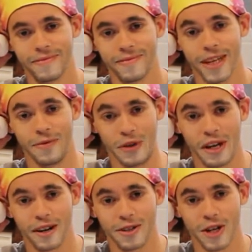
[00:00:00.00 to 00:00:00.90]
If you
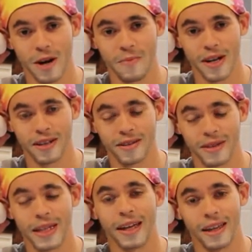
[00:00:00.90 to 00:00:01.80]
hear chirping,
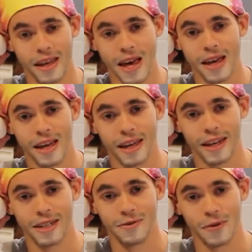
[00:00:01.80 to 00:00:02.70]

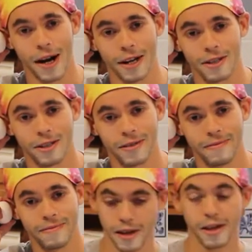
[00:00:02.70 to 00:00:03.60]
it's fresh.
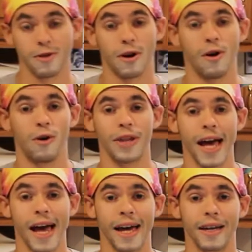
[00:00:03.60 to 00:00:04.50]
You're gonna hold the
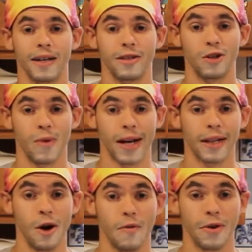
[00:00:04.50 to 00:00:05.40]
egg
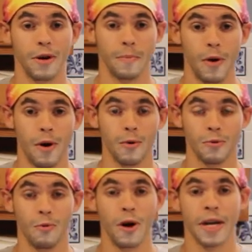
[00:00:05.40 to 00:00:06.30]
directly over your bowl
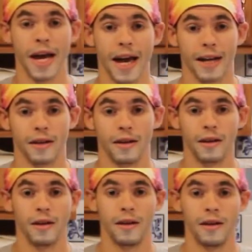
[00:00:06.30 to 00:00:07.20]
with one hand
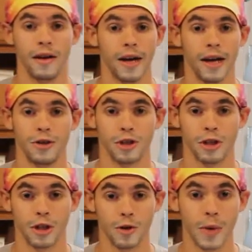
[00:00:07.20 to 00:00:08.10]
and
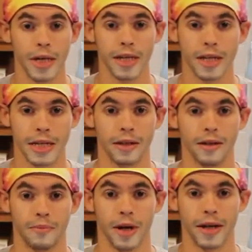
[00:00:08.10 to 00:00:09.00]
just squeeze until
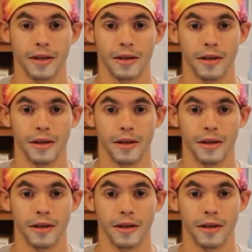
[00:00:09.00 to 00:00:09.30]
it breaks.